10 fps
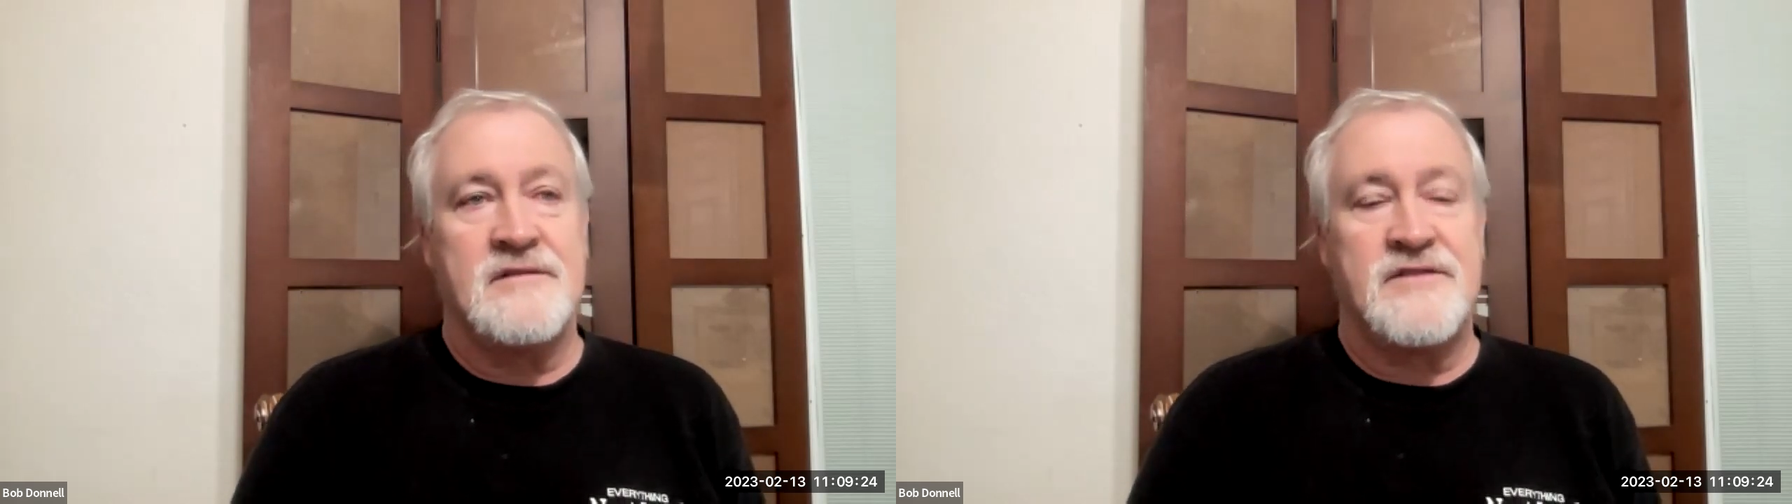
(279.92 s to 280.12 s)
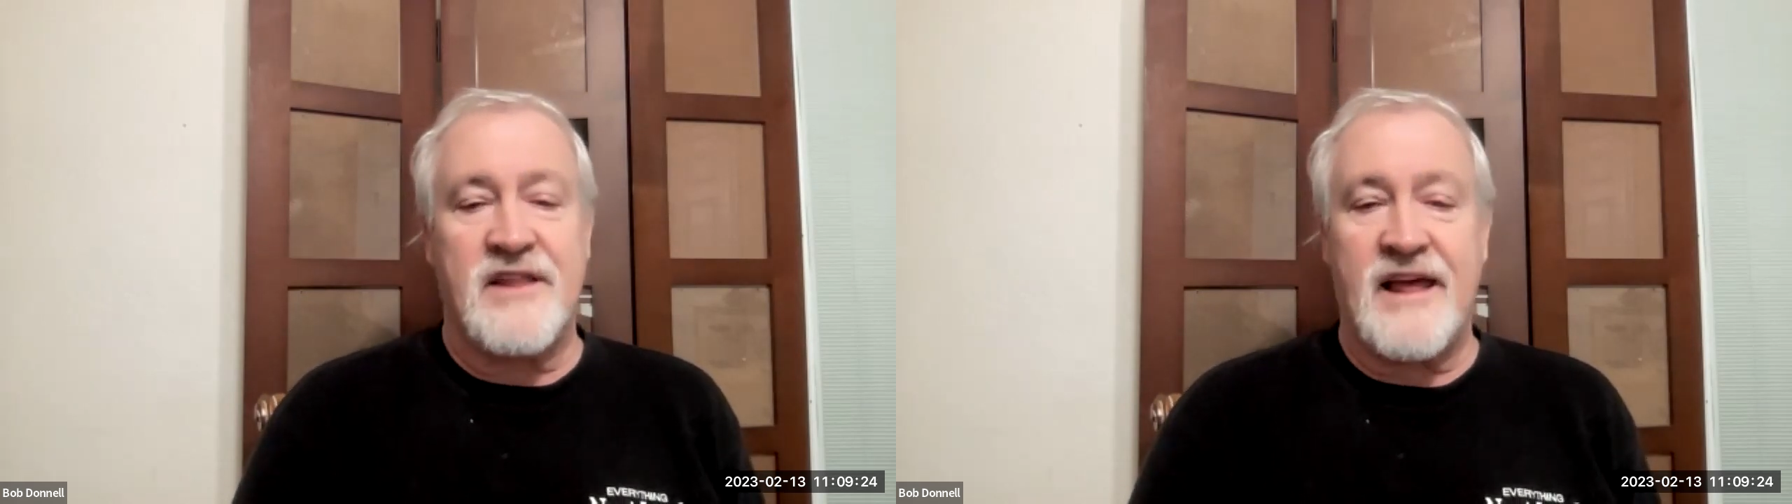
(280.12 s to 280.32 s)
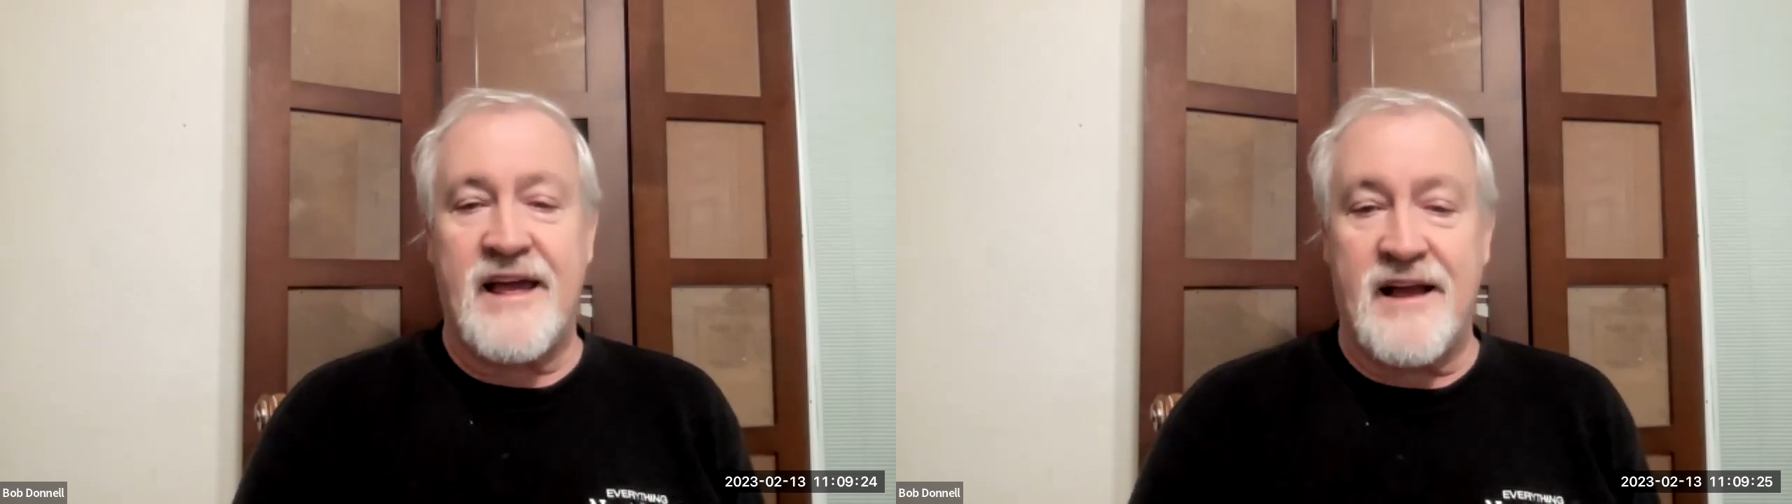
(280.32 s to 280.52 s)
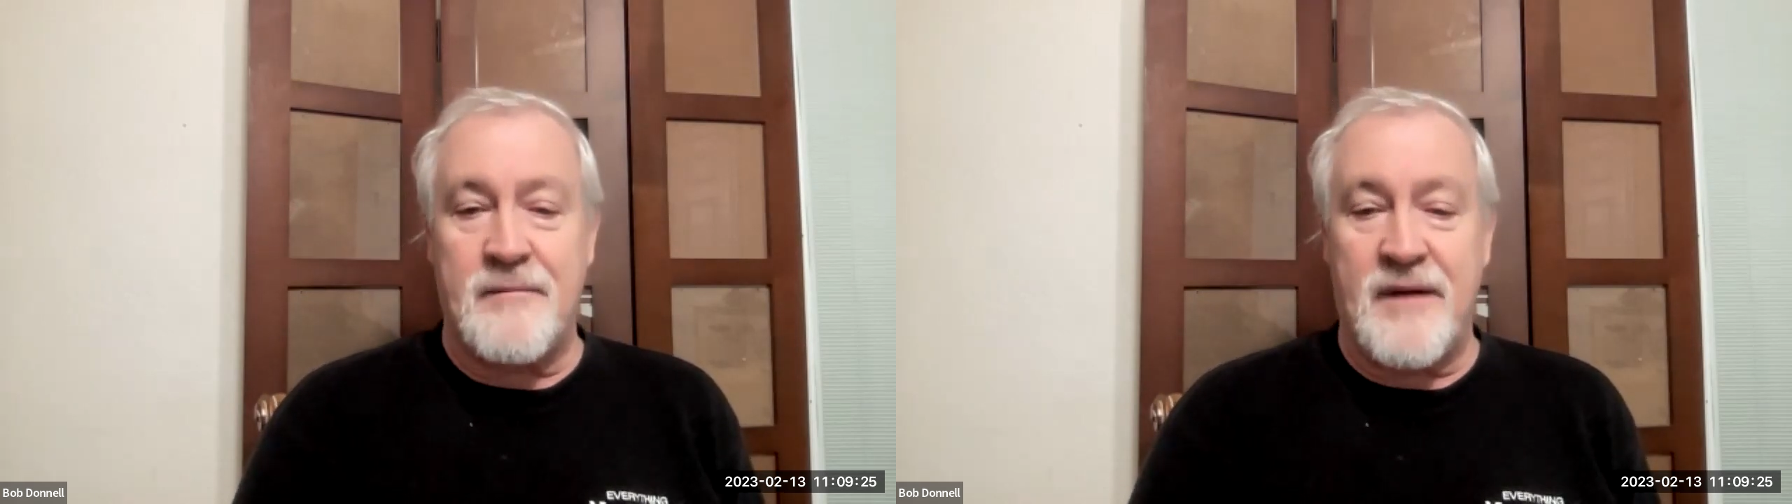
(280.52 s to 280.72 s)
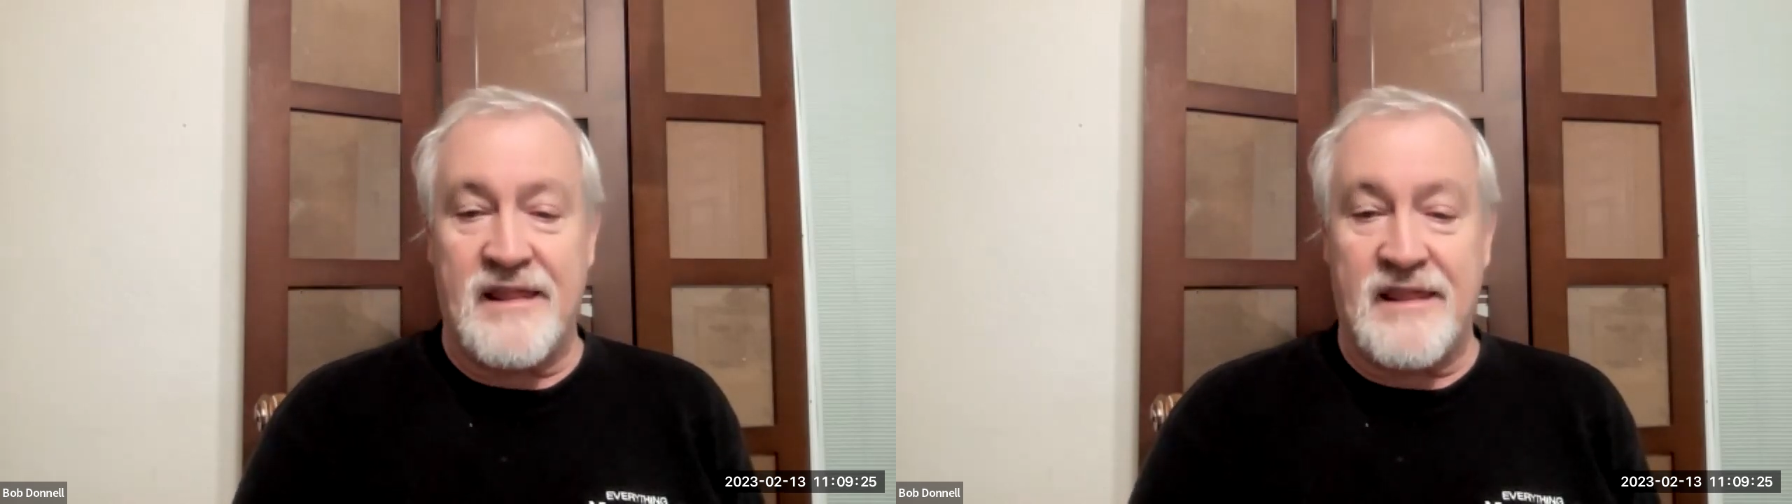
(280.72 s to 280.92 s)
Felt like I
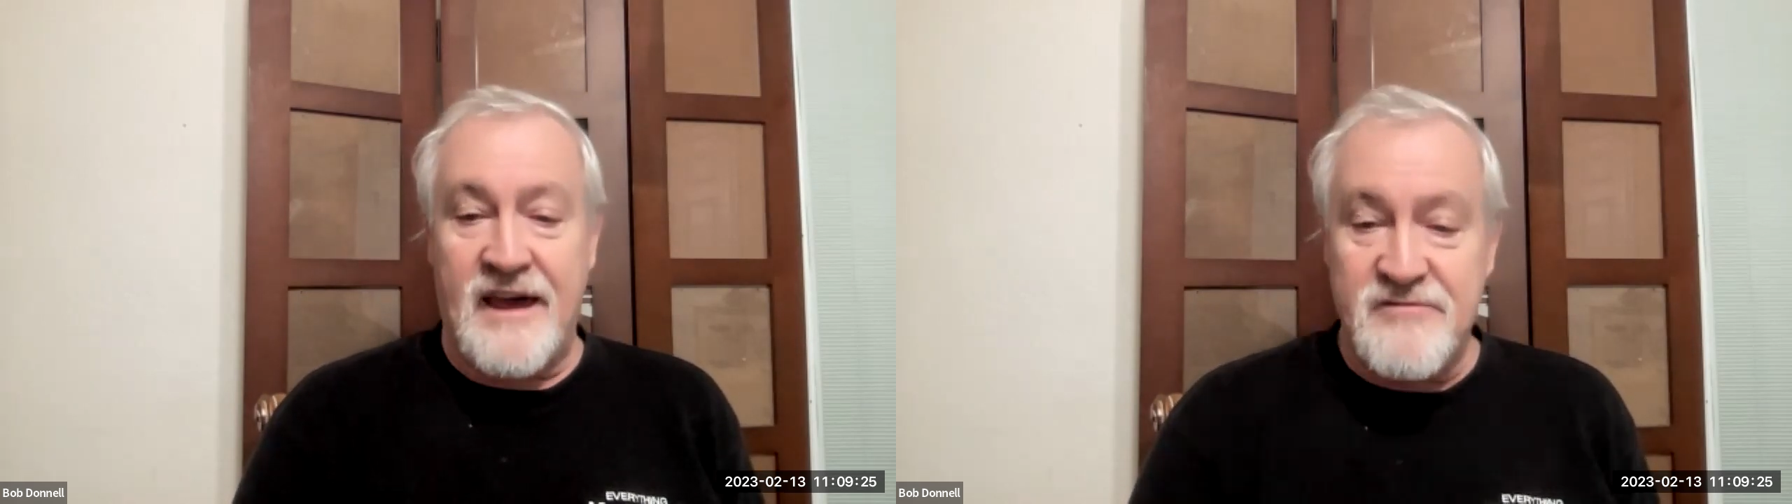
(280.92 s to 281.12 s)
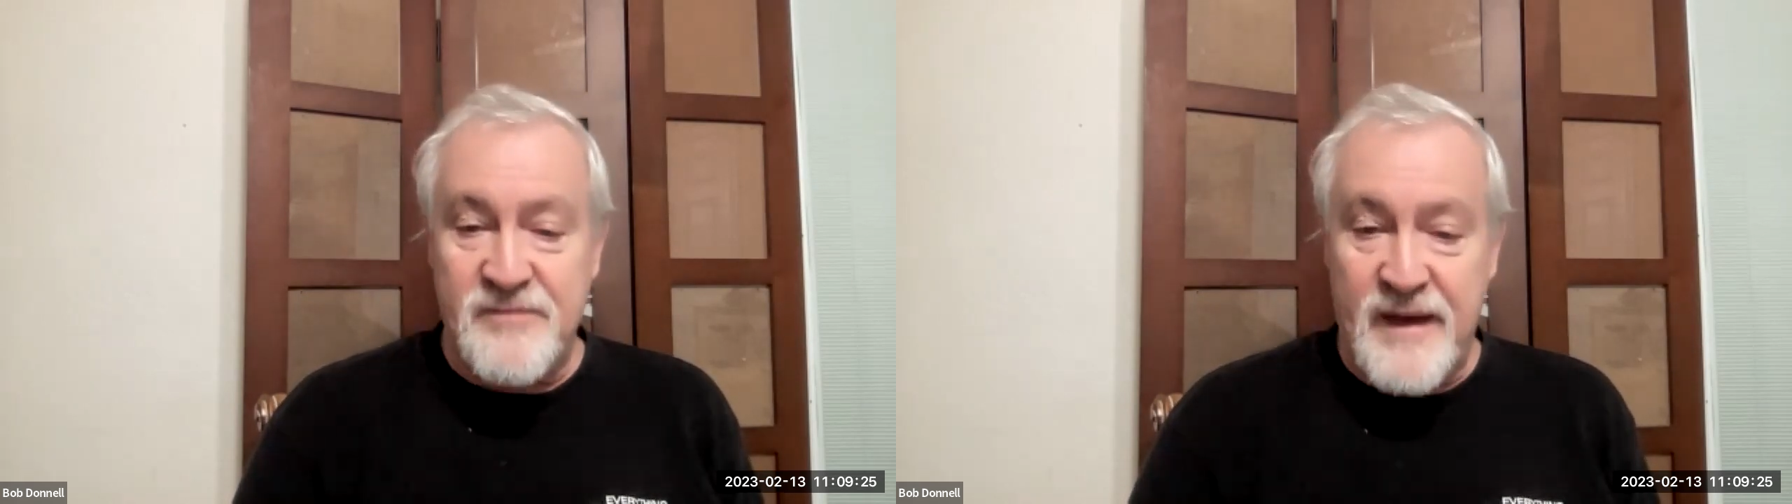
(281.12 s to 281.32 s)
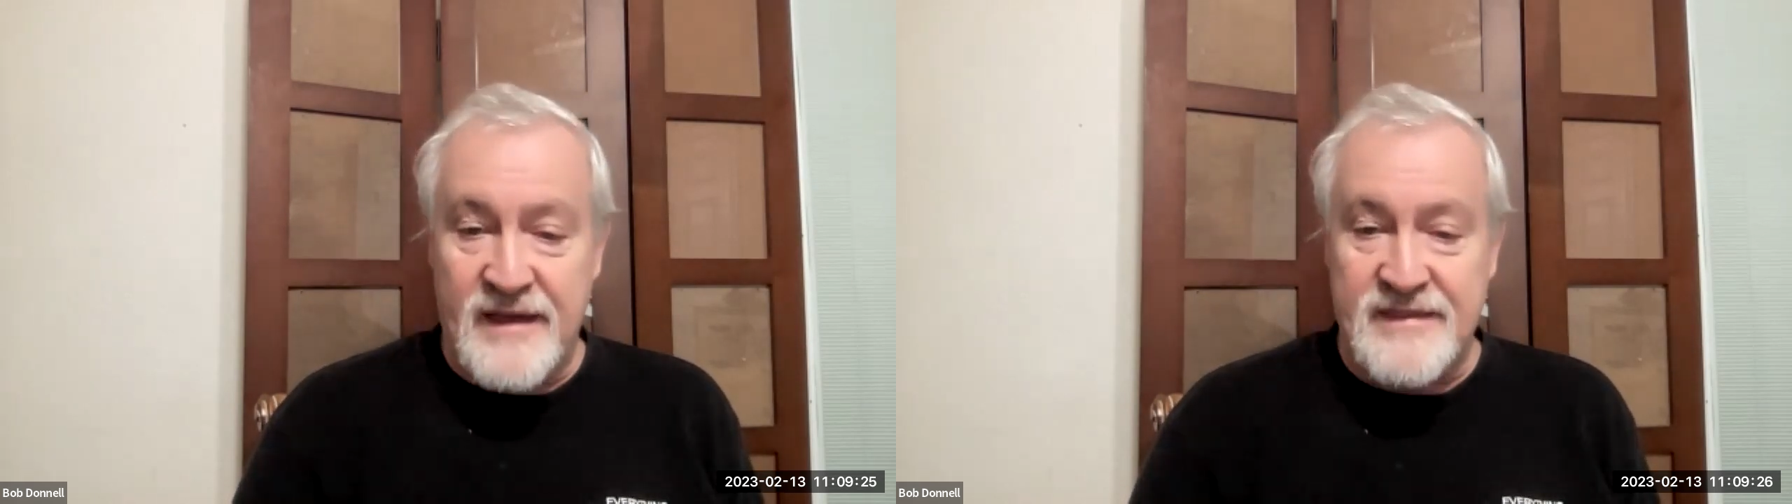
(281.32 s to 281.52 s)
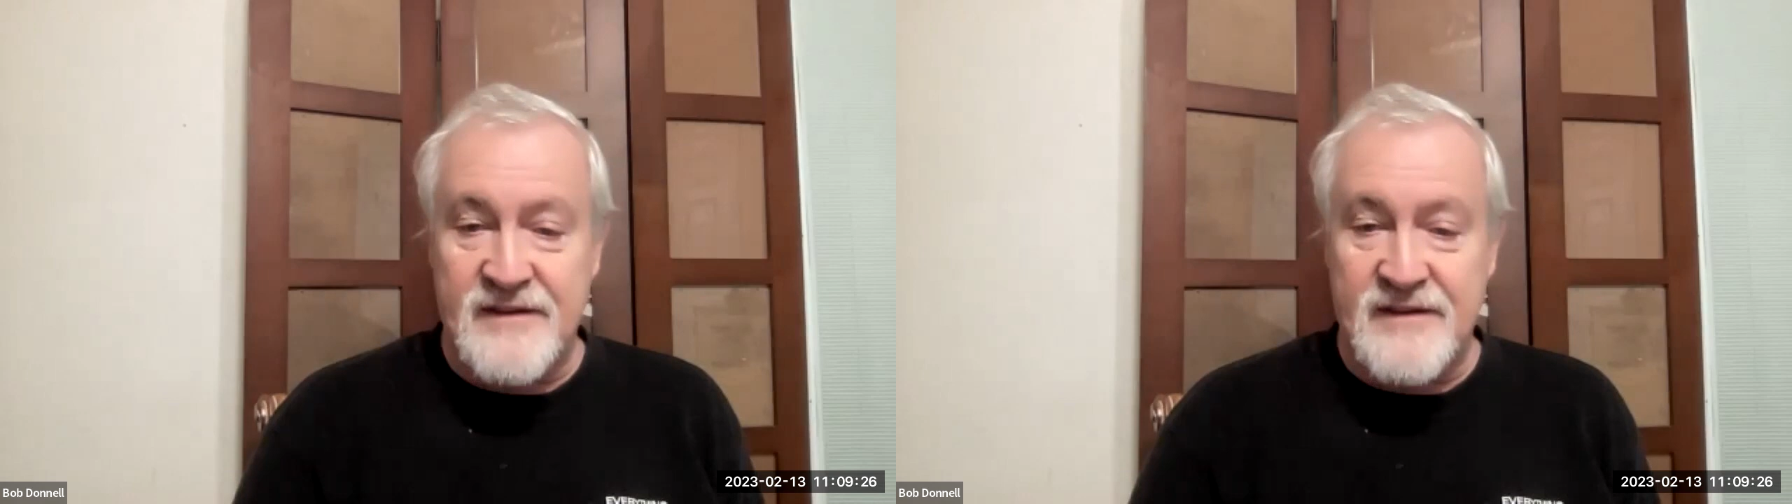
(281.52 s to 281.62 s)
got my life back.